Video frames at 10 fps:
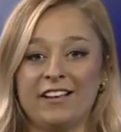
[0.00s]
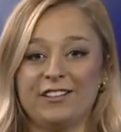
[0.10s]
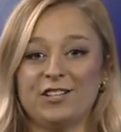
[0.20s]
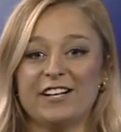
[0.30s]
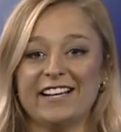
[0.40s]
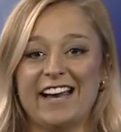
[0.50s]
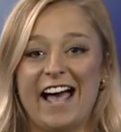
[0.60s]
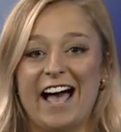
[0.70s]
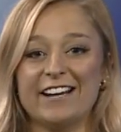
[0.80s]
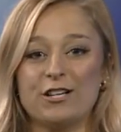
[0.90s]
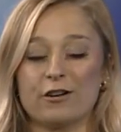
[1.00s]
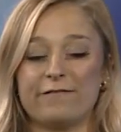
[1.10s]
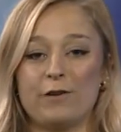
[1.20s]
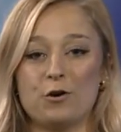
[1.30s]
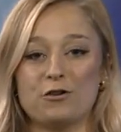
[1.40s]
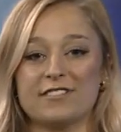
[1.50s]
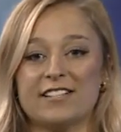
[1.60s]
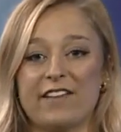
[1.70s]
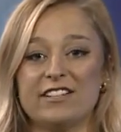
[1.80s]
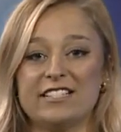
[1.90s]
Looking at your full
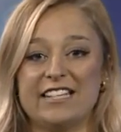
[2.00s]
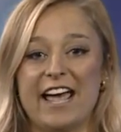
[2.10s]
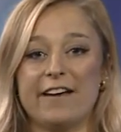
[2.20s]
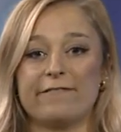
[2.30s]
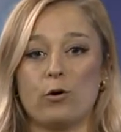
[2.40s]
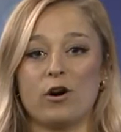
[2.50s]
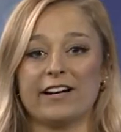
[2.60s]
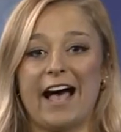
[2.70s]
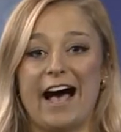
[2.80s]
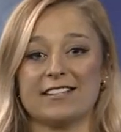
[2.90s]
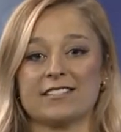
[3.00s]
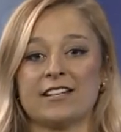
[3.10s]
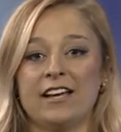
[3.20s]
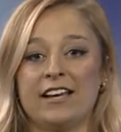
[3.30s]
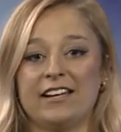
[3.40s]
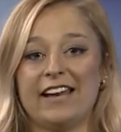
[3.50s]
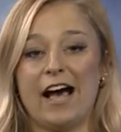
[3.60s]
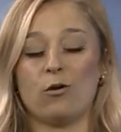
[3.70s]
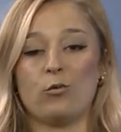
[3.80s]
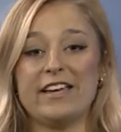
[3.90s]
7-day forecast,
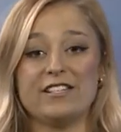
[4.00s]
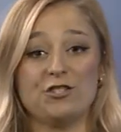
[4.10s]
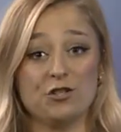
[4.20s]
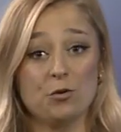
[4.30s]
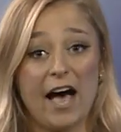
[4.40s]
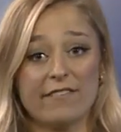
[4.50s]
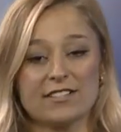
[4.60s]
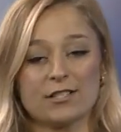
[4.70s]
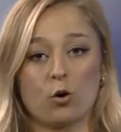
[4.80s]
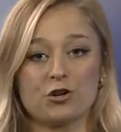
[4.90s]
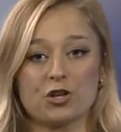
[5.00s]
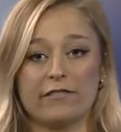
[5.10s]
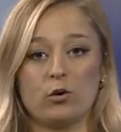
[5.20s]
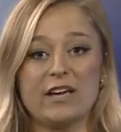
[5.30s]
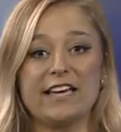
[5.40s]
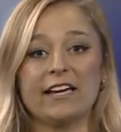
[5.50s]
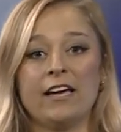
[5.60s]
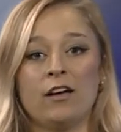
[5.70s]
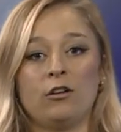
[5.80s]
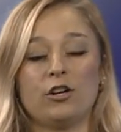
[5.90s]
now we do have a scorcher of a week.
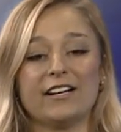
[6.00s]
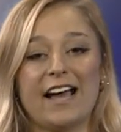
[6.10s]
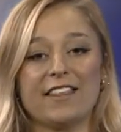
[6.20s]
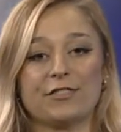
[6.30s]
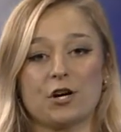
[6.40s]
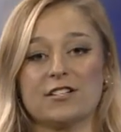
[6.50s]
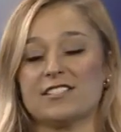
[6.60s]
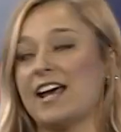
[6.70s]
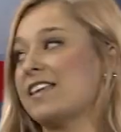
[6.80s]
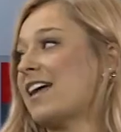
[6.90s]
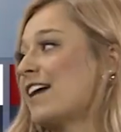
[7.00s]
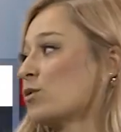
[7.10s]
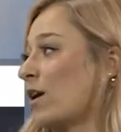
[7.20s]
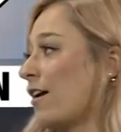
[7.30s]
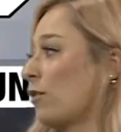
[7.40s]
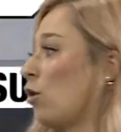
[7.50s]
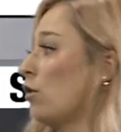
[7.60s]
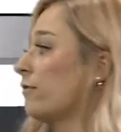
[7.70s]
Looking at Thursday, that's where our cold